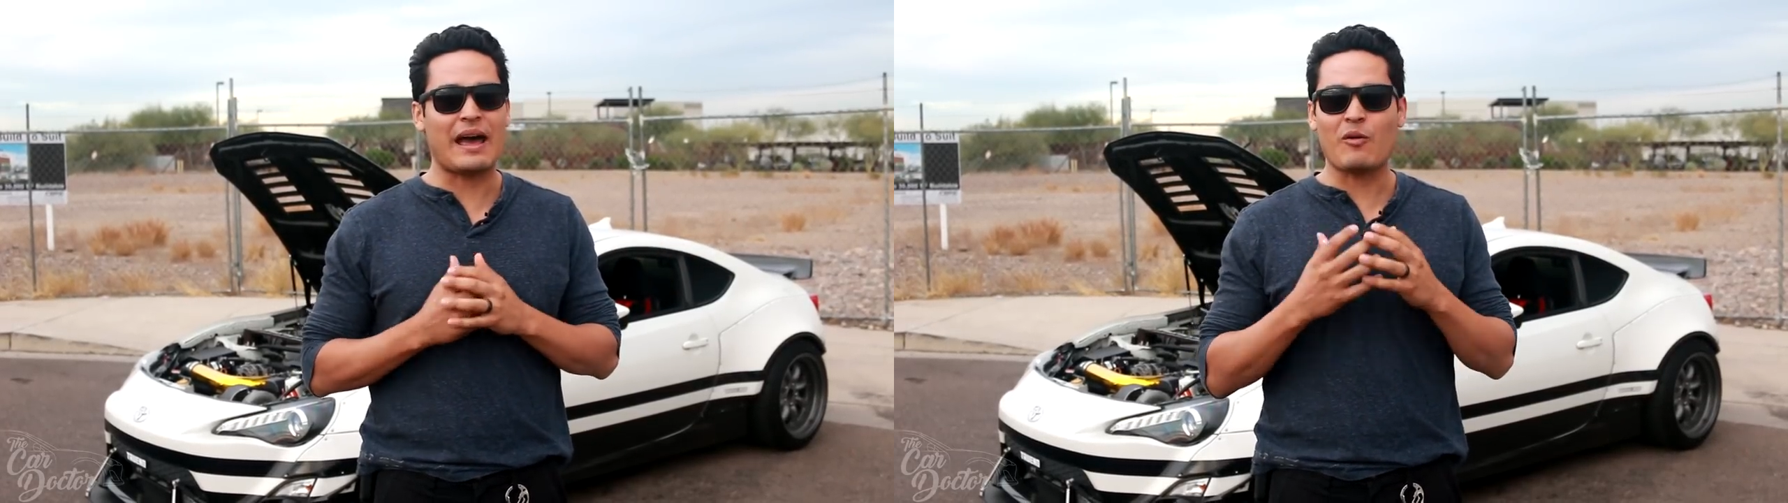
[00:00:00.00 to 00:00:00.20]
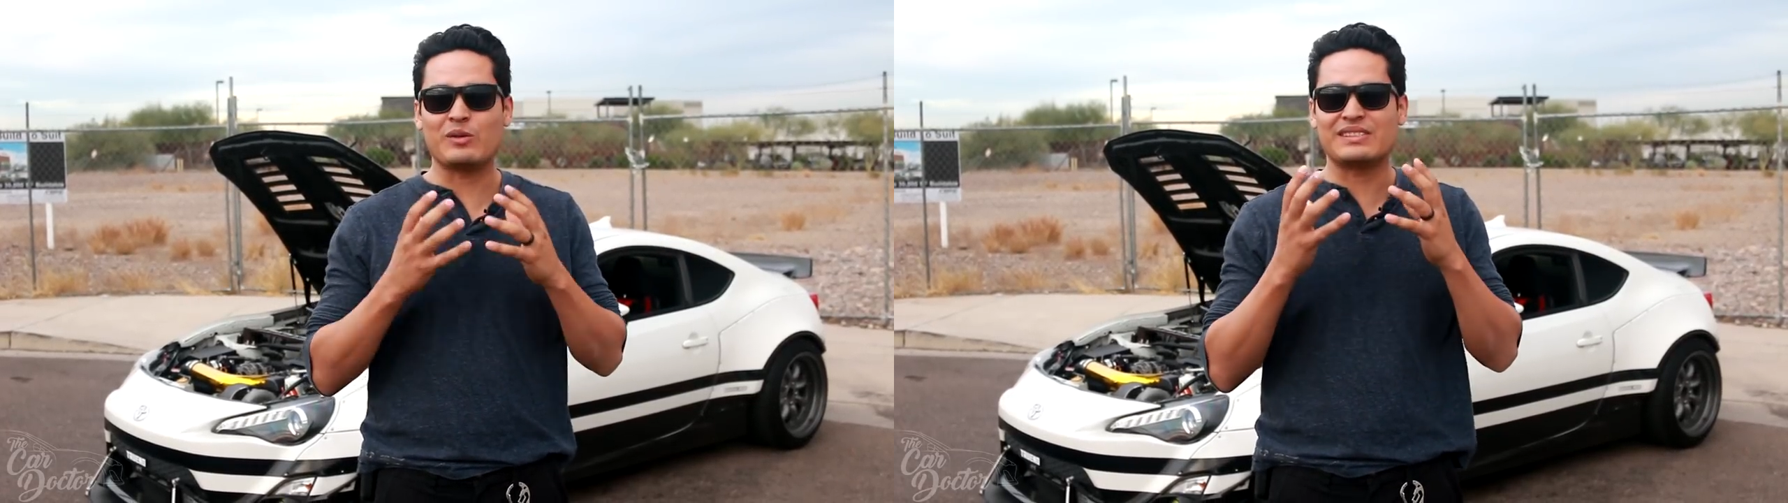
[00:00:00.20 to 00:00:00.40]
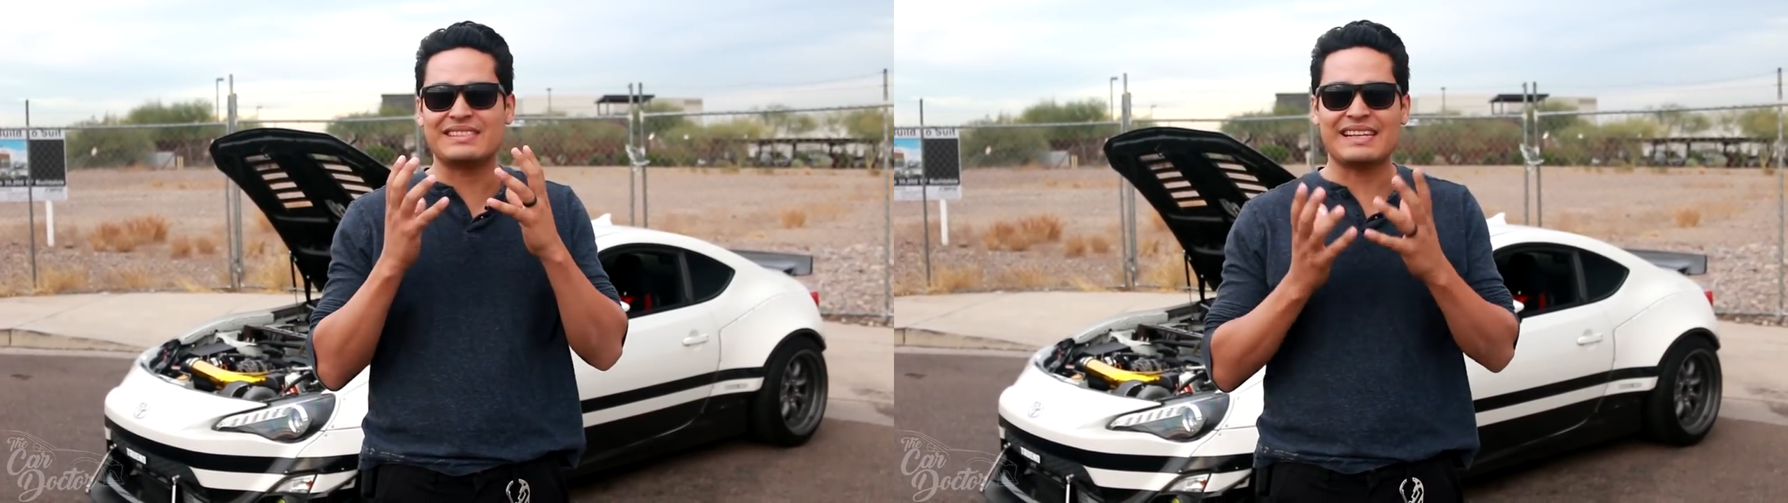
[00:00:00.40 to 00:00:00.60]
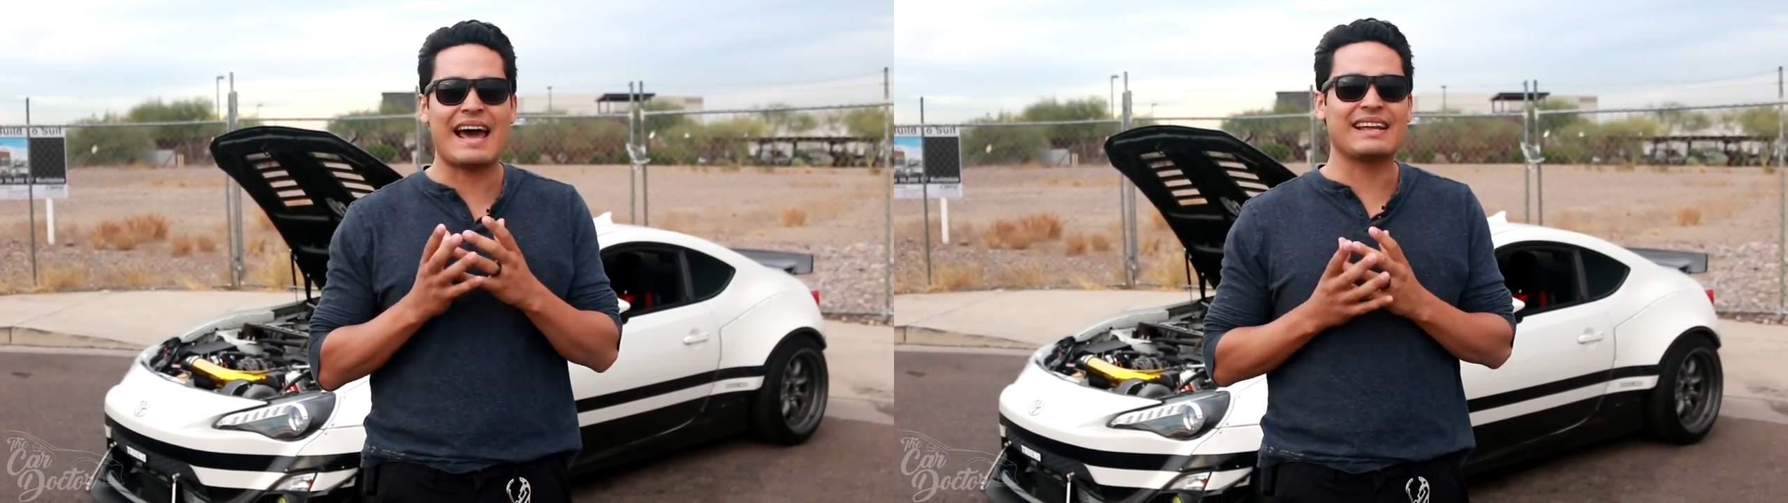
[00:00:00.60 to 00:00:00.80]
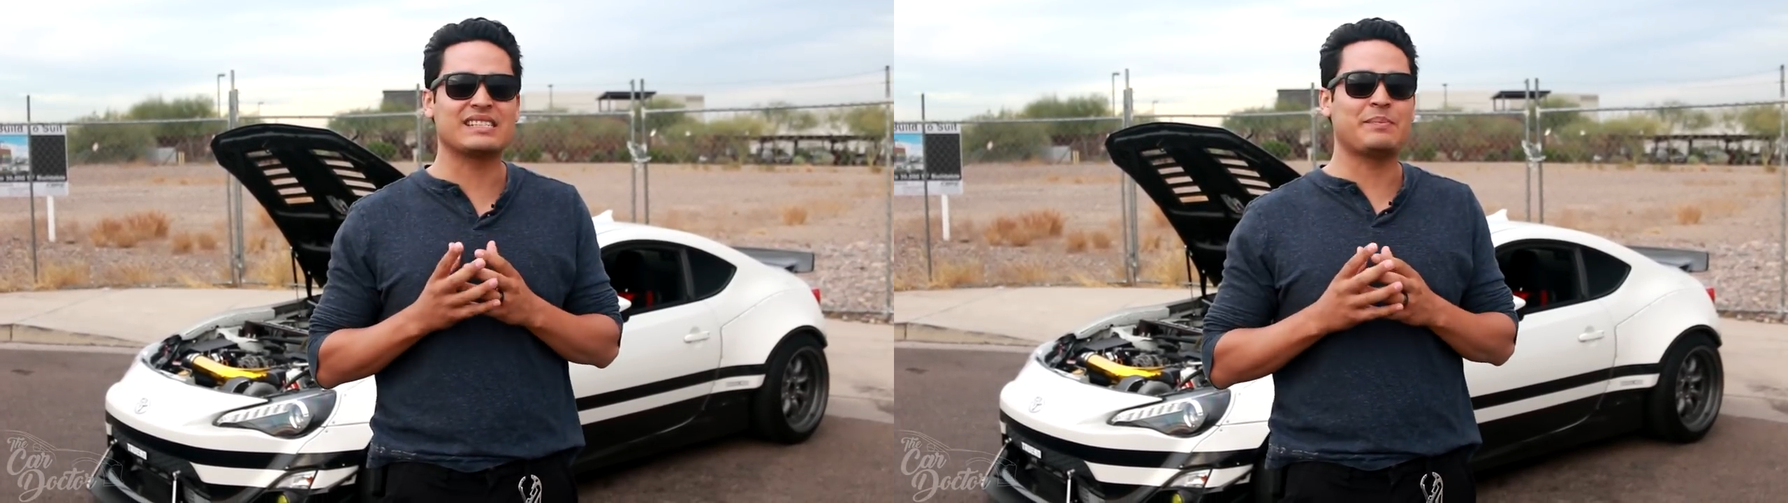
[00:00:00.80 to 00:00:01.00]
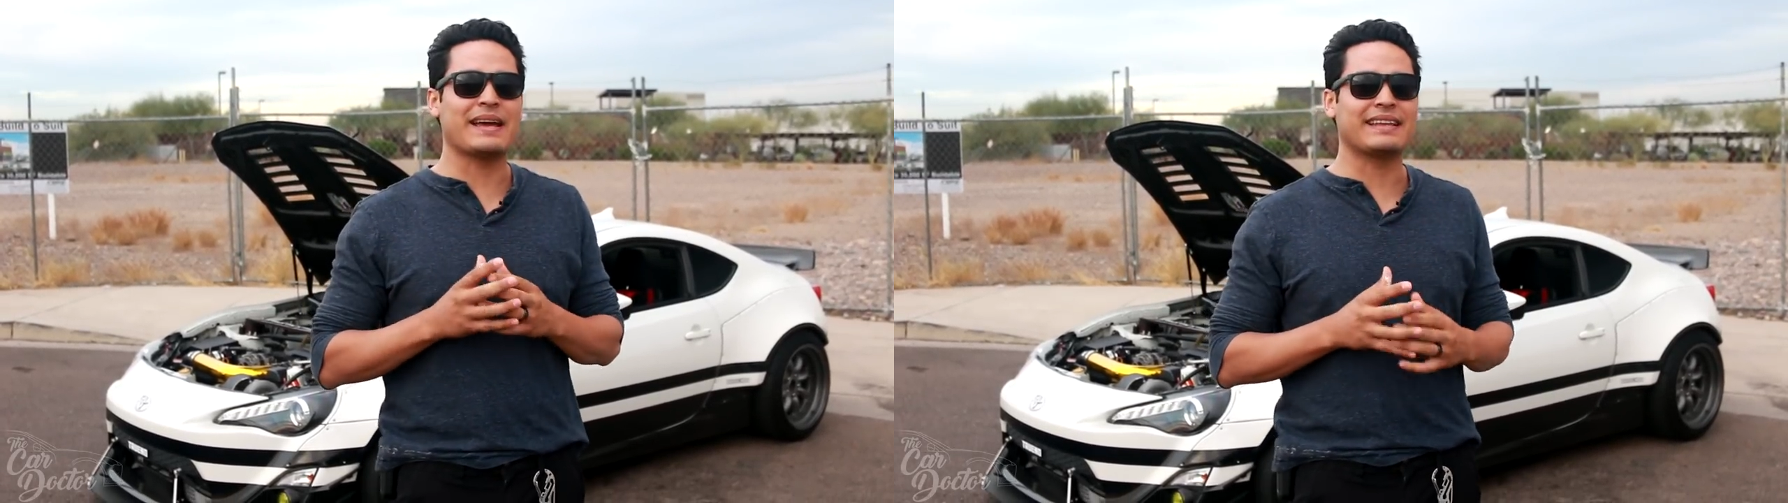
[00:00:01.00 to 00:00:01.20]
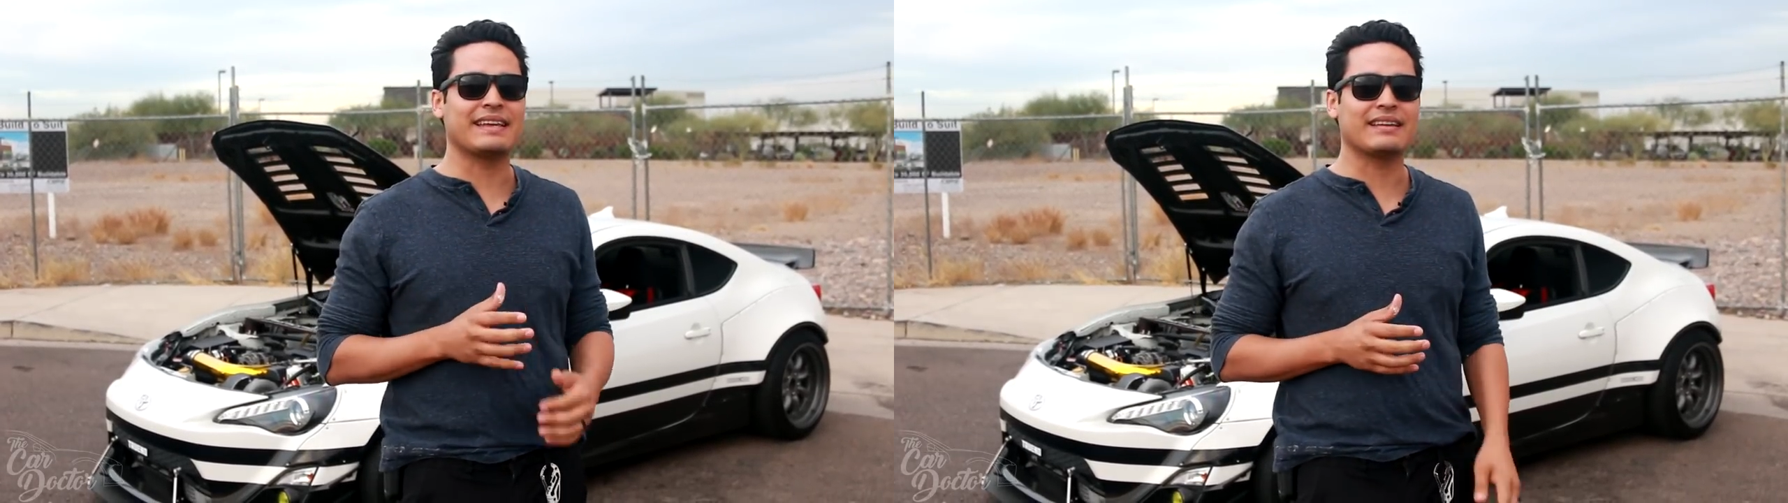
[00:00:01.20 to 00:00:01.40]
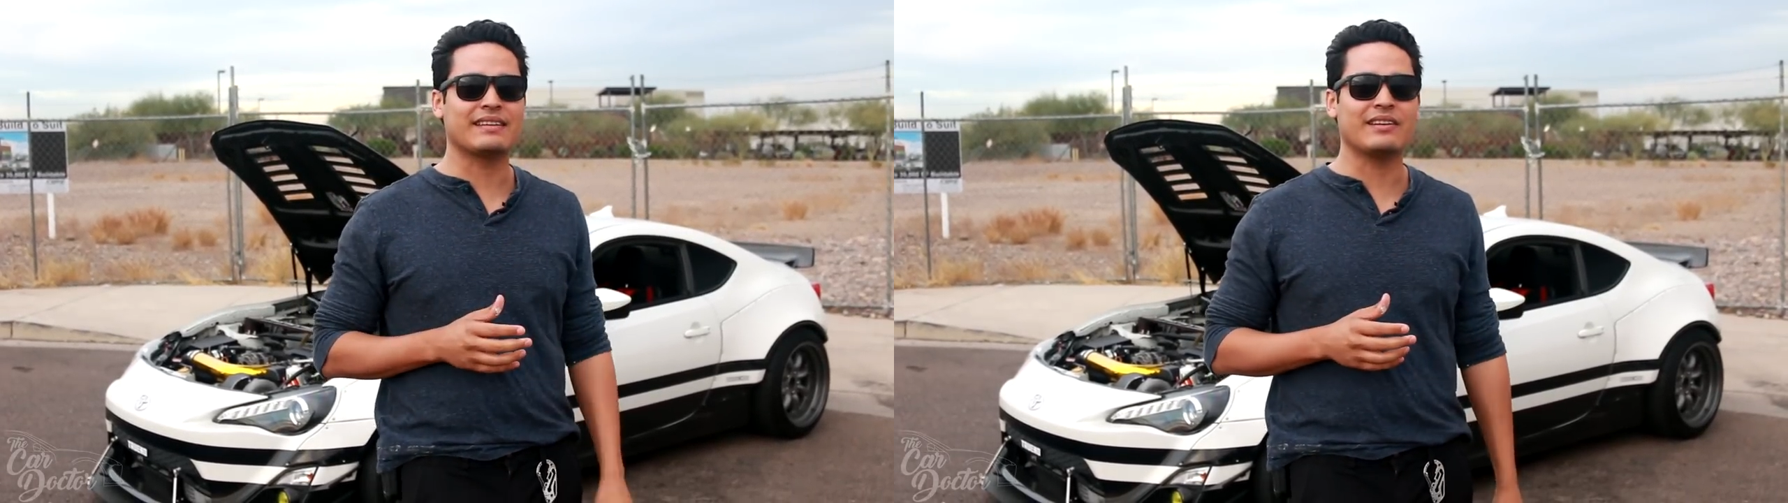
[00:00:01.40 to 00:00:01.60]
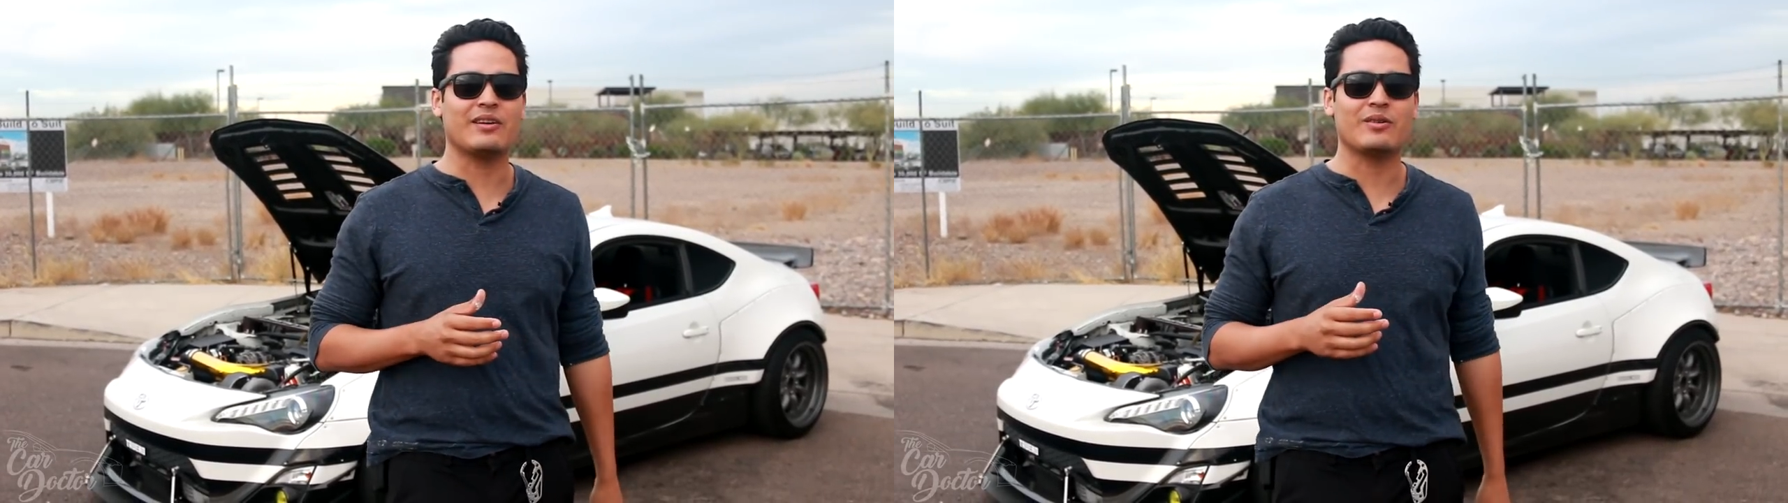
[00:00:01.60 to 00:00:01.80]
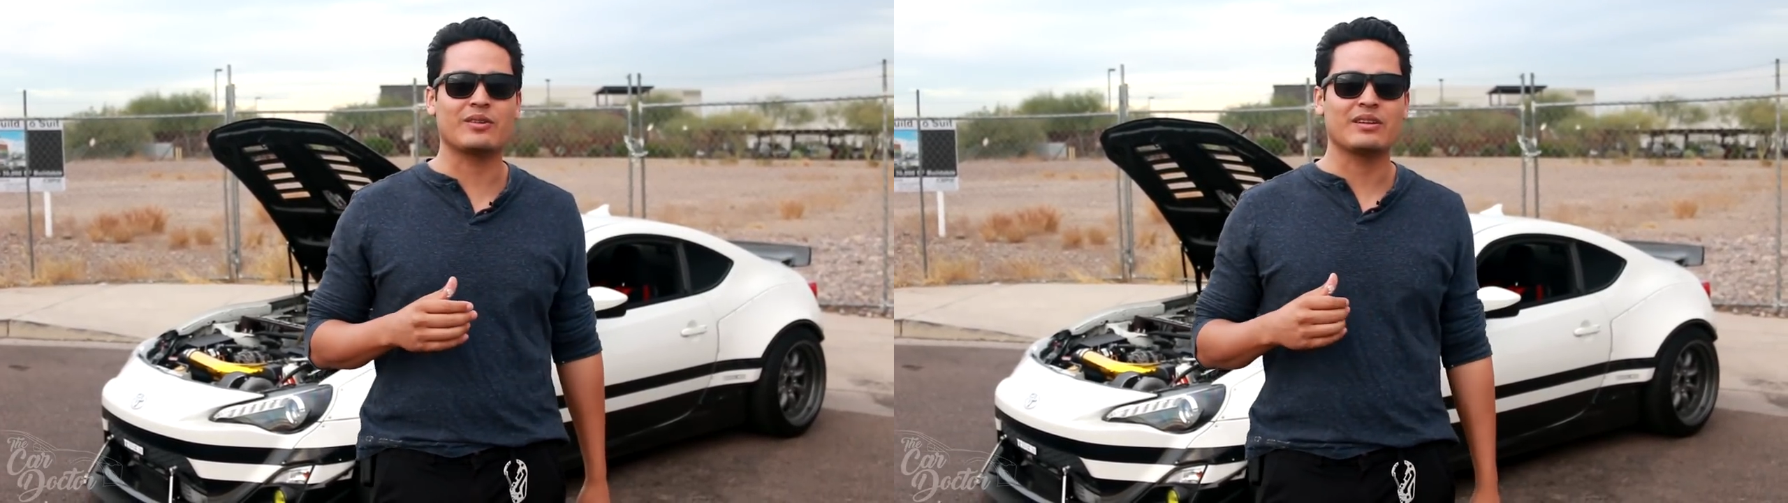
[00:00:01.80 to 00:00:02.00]
I was not expecting, you
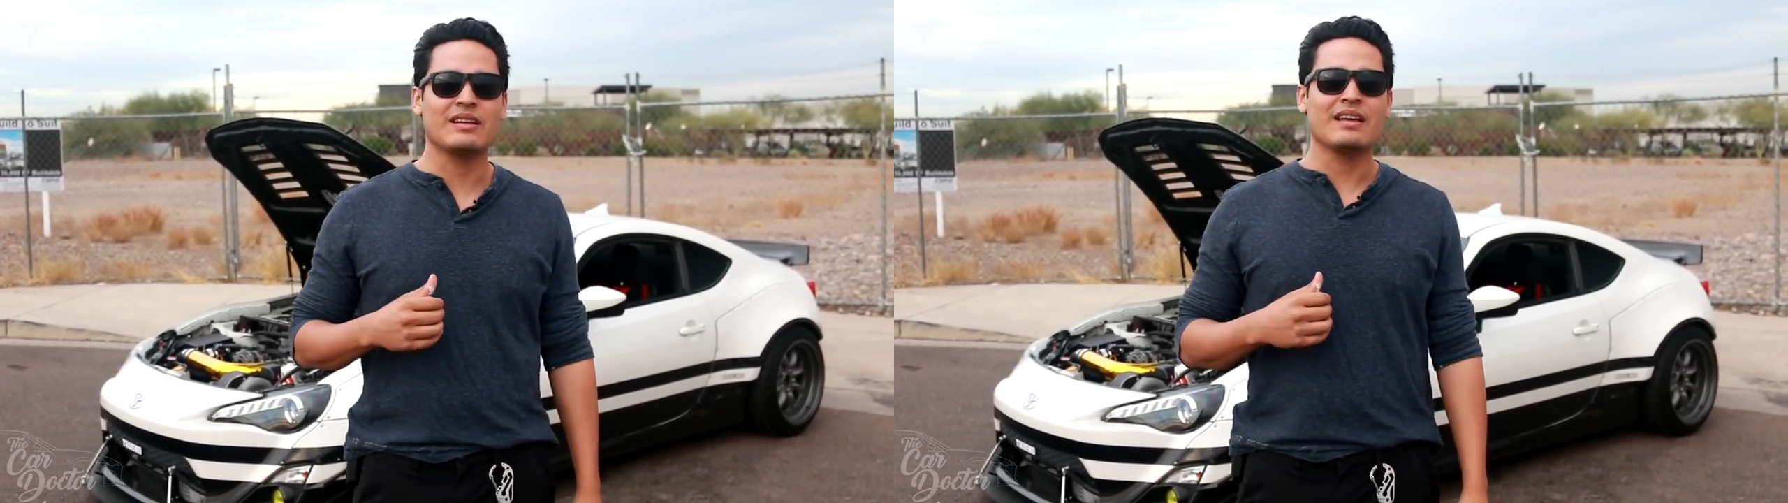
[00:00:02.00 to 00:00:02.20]
know,